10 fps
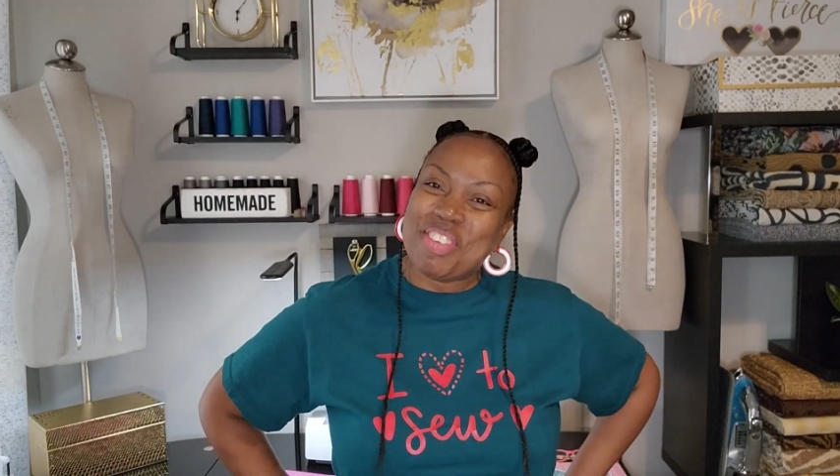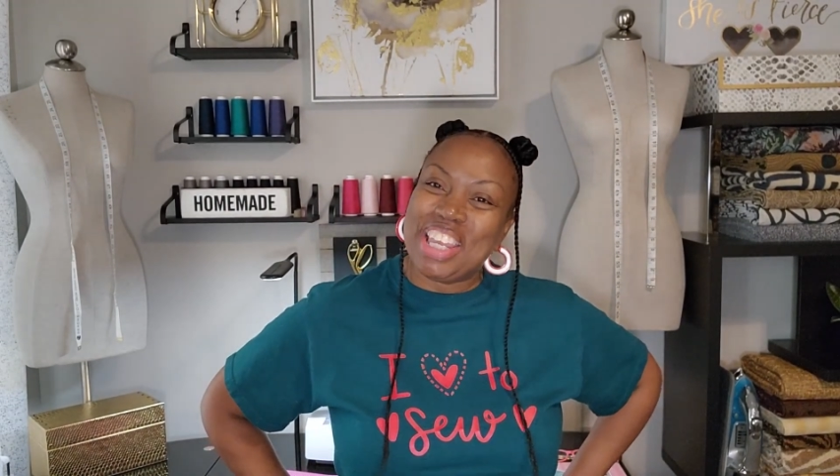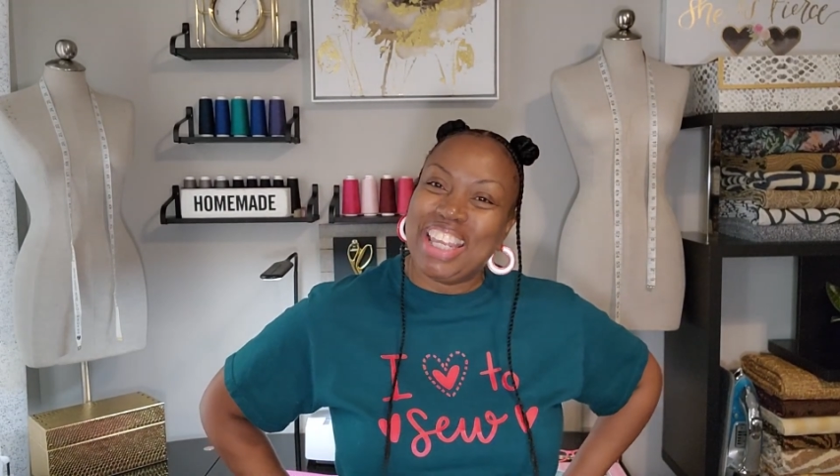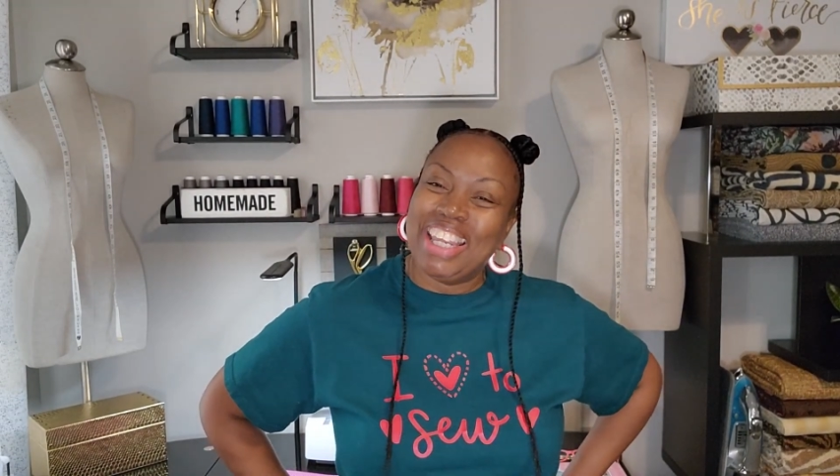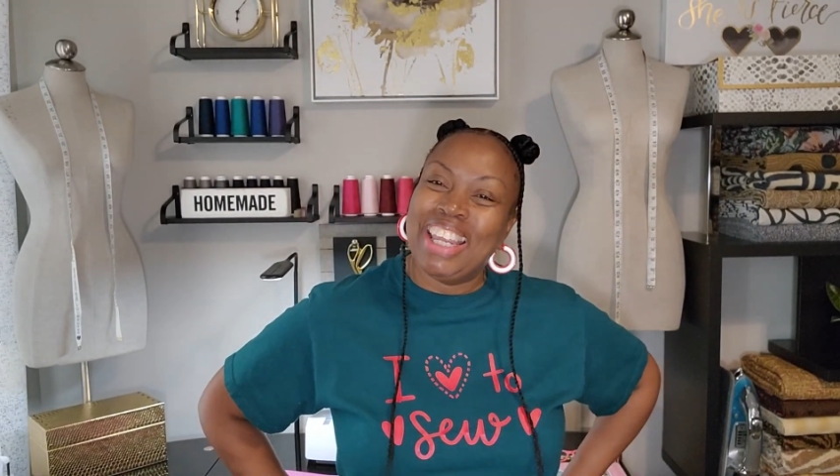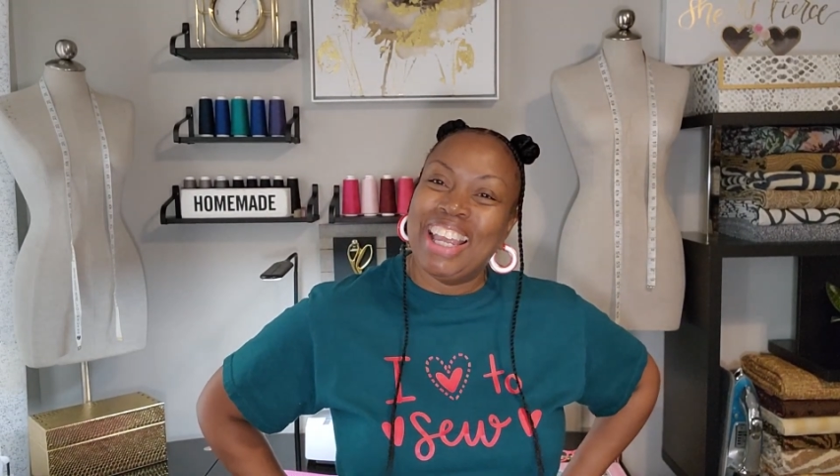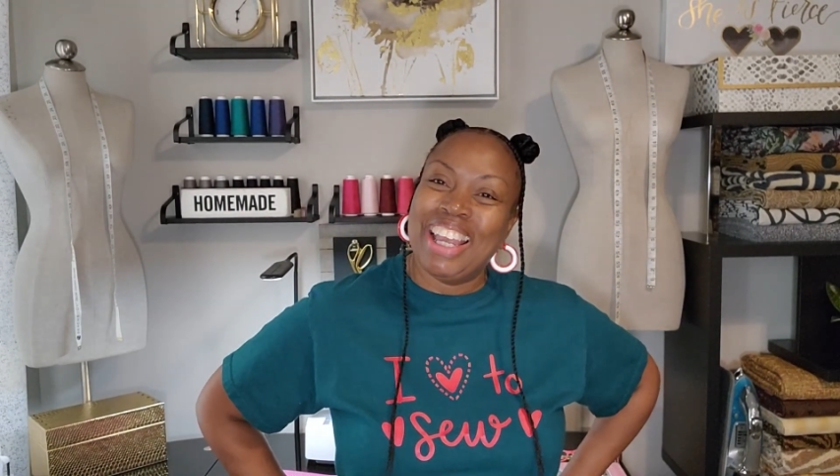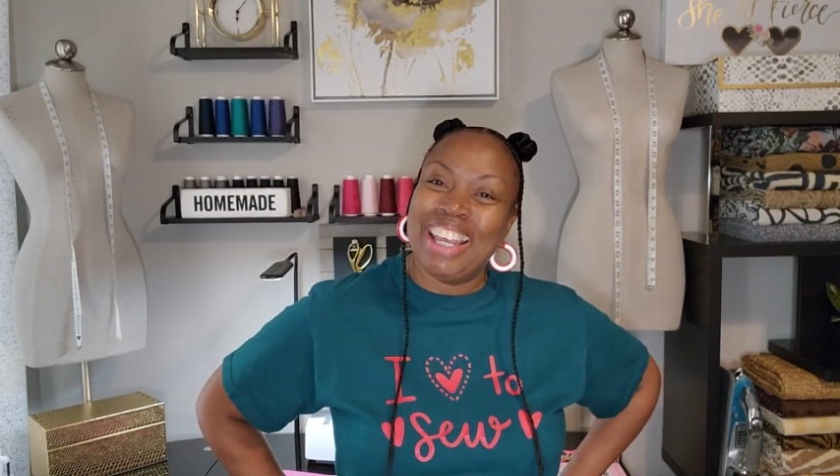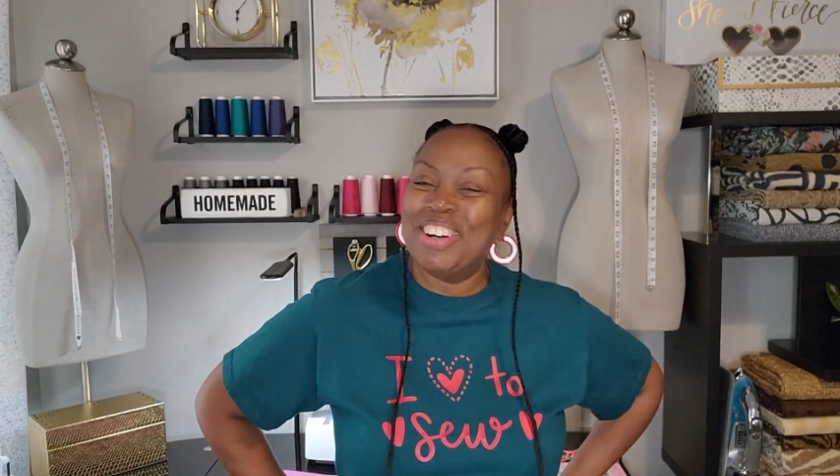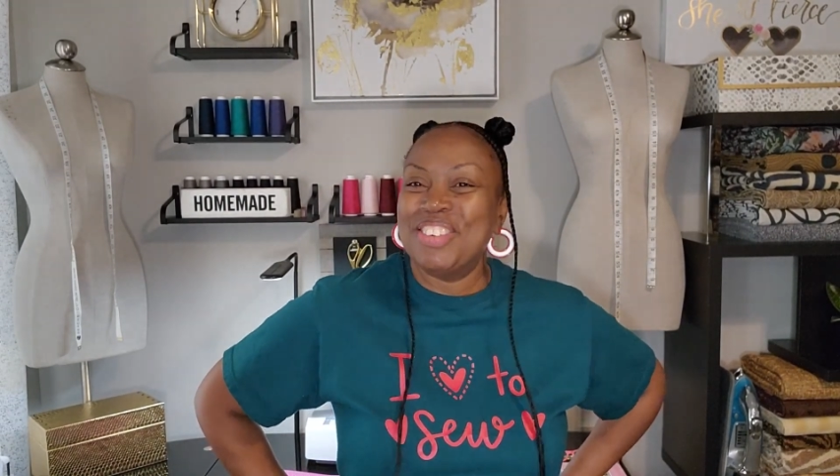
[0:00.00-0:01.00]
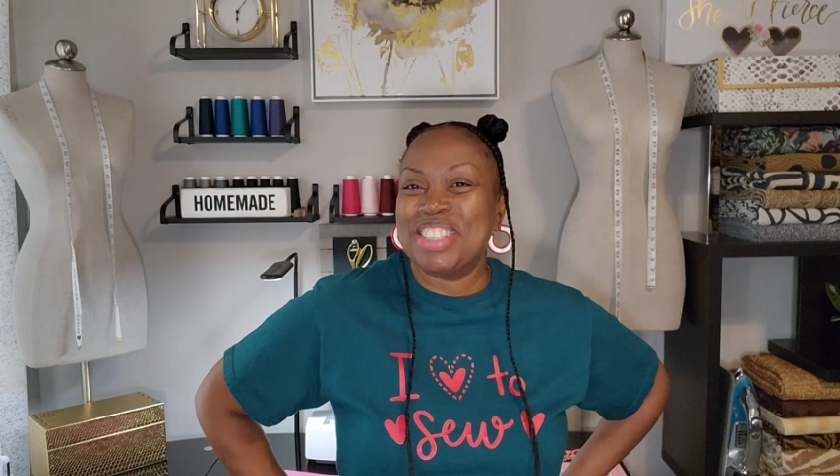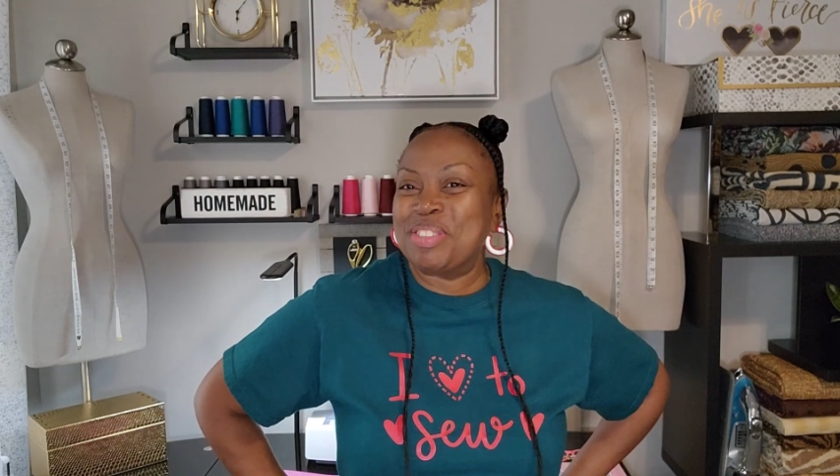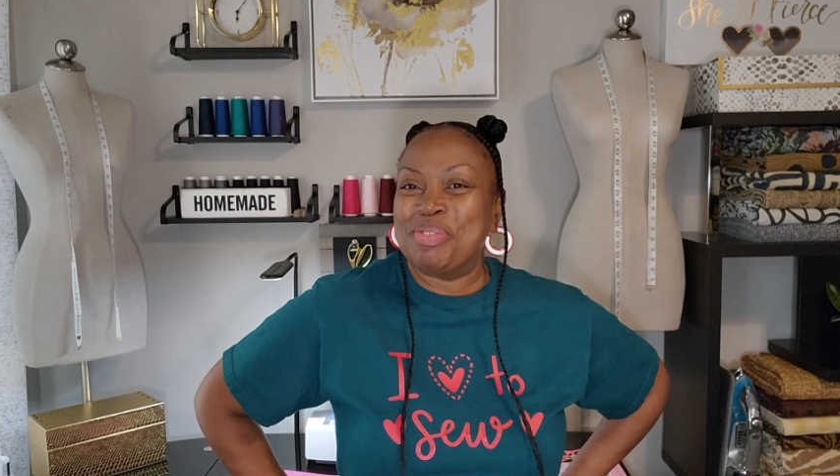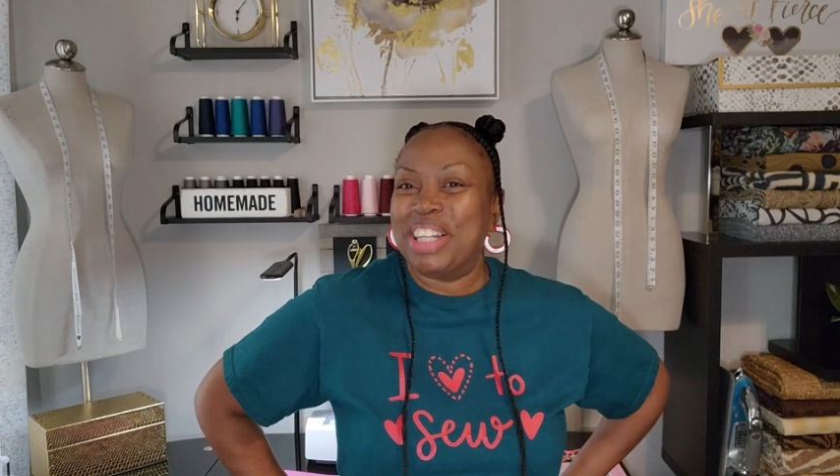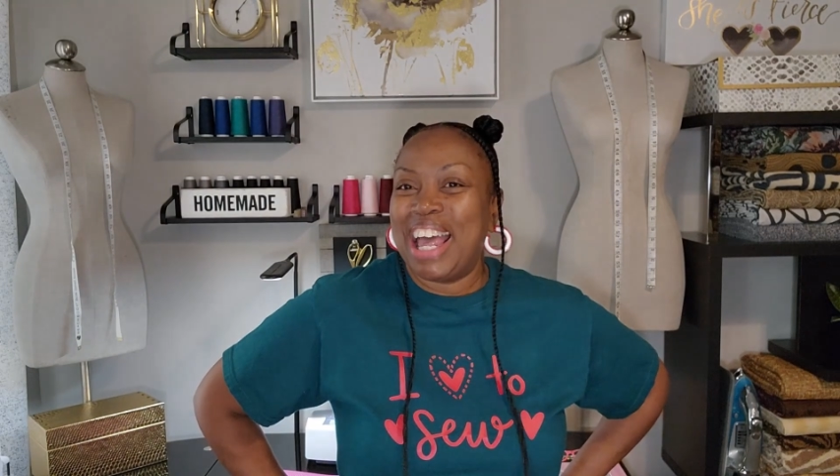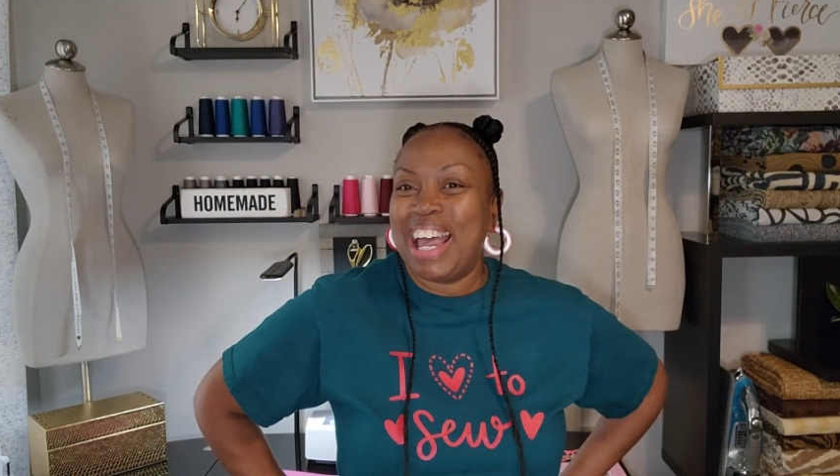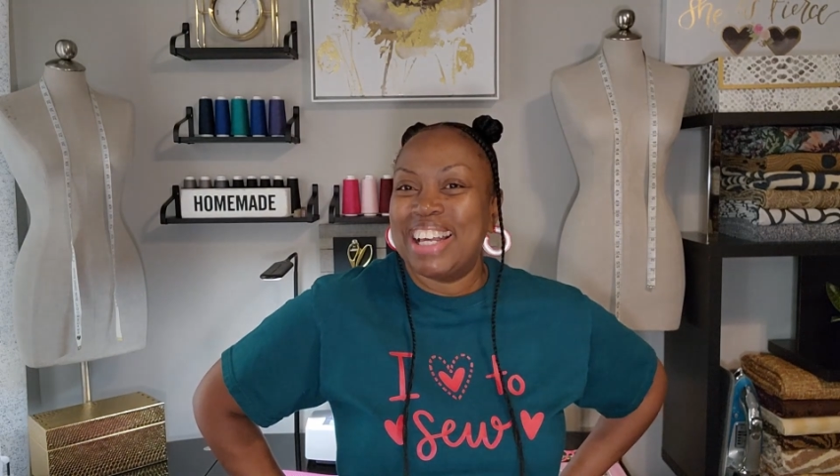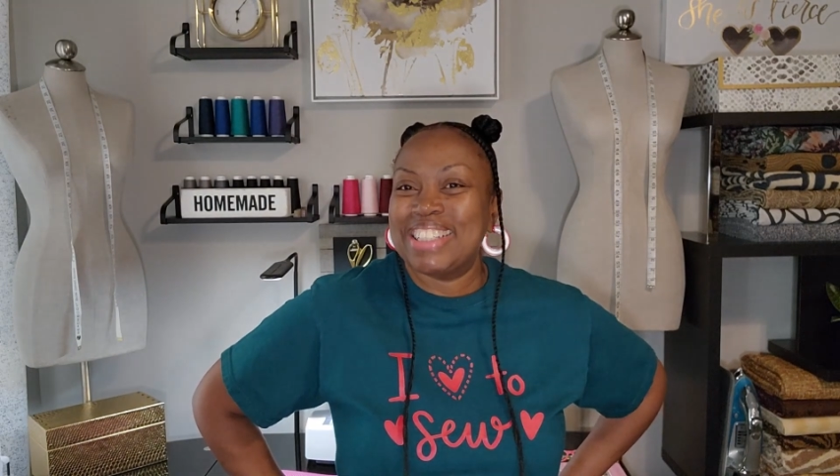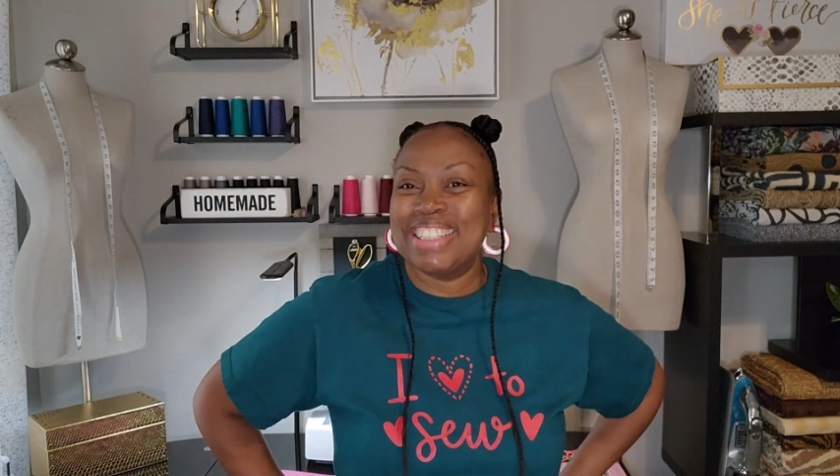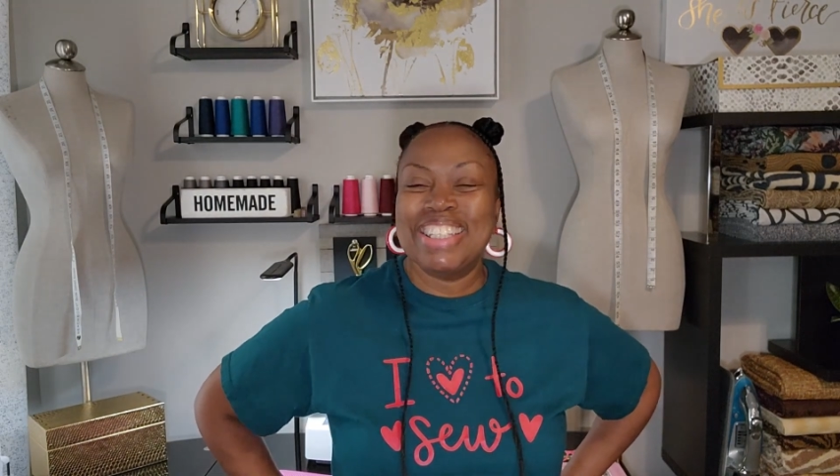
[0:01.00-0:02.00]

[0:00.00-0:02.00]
me. It was a blast.